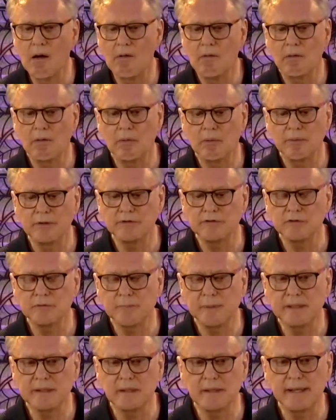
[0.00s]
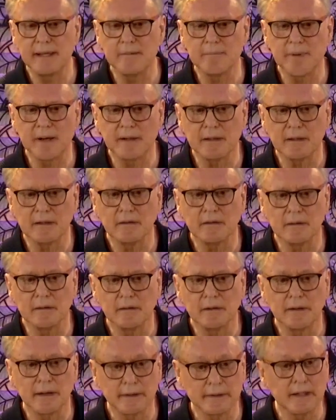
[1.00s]
which is being led by,
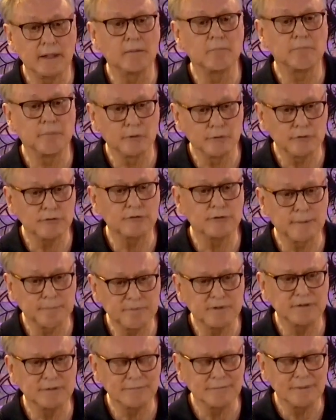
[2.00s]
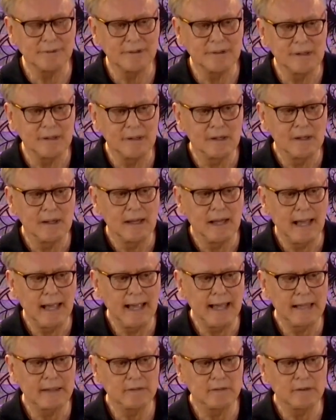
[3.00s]
again, Bruce Lipton
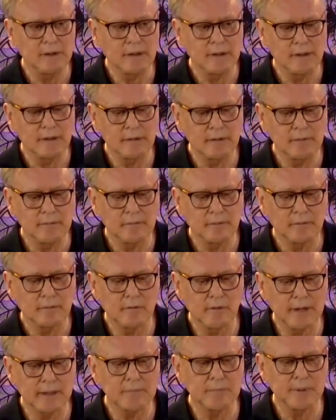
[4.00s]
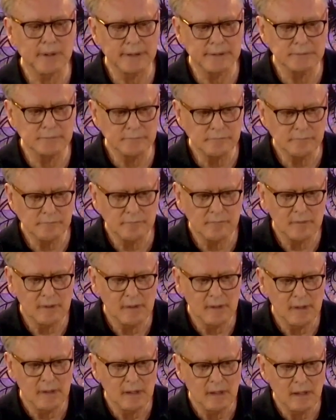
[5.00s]
and Greg Braden,
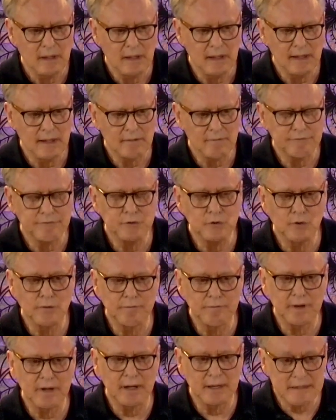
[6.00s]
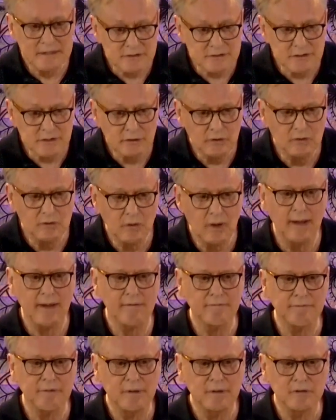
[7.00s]
and a few of us who
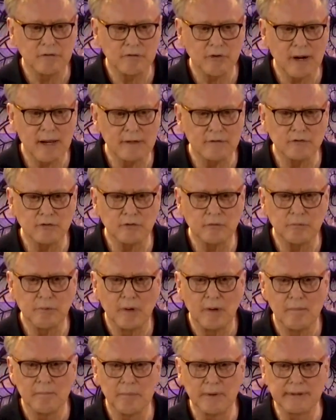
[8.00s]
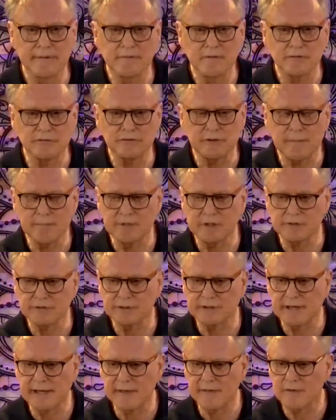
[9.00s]
have tried to bring this subject
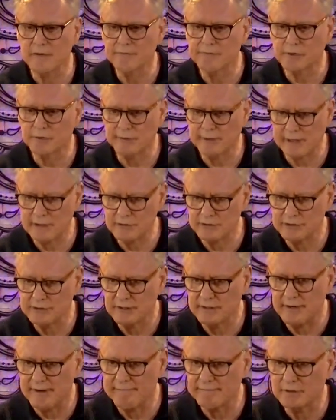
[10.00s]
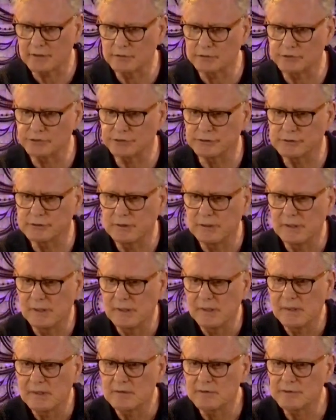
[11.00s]
together of creation and evolution
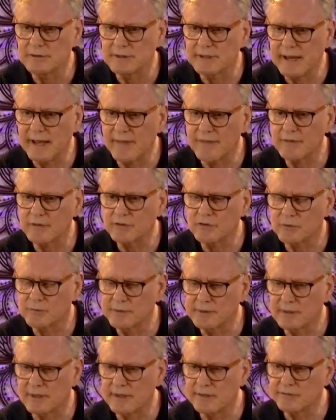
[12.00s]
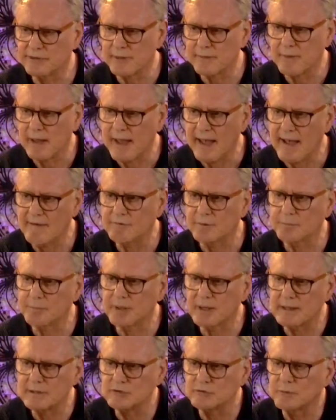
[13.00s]
together to realize they have a
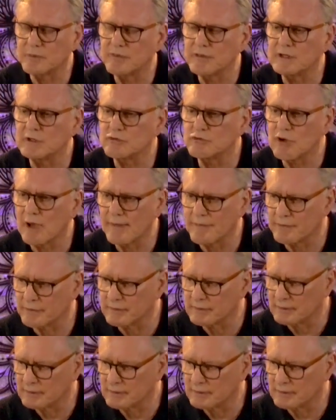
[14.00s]
place with each other,